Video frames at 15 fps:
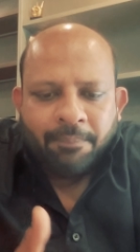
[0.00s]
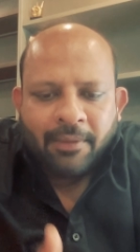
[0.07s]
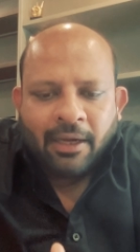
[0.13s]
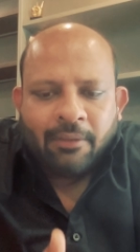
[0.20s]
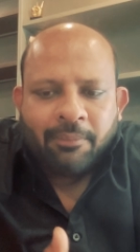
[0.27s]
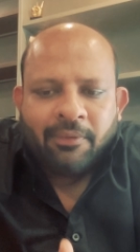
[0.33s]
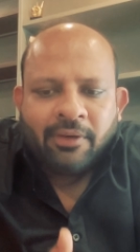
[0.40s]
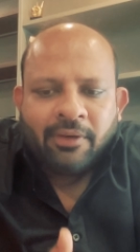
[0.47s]

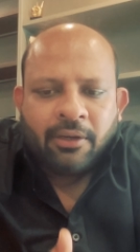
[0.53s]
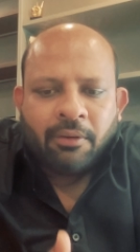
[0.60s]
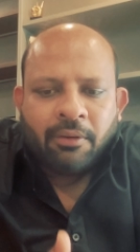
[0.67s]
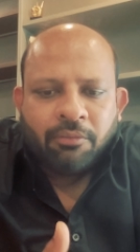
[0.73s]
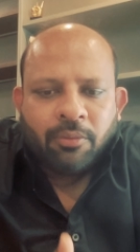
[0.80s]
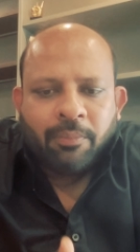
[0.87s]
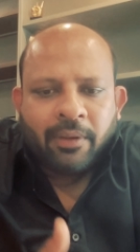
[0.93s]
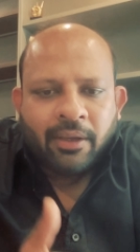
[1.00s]
That means that you
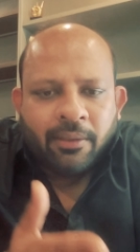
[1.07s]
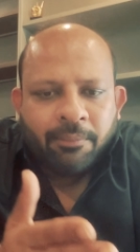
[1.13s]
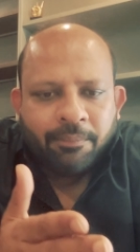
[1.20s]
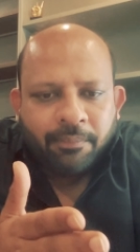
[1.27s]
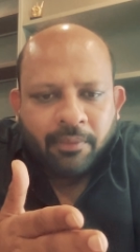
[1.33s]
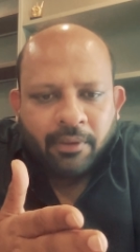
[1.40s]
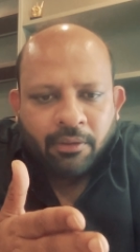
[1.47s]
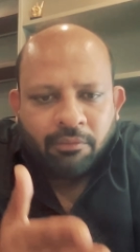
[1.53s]
have to pay
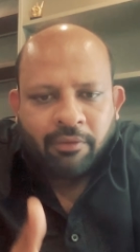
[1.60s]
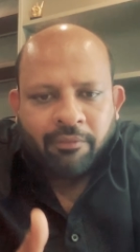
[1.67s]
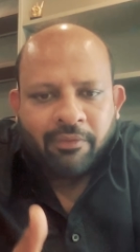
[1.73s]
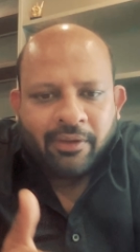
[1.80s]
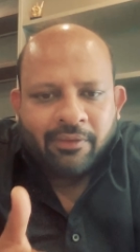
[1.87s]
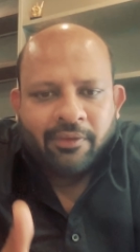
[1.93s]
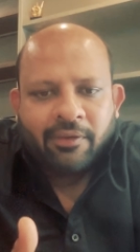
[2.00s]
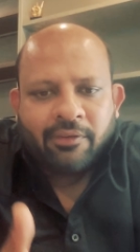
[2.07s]

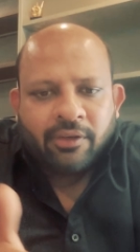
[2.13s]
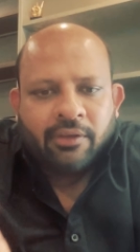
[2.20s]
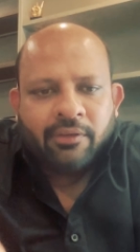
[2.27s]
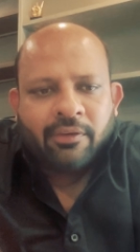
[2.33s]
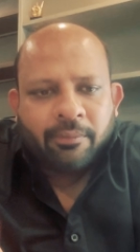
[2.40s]
50, 60,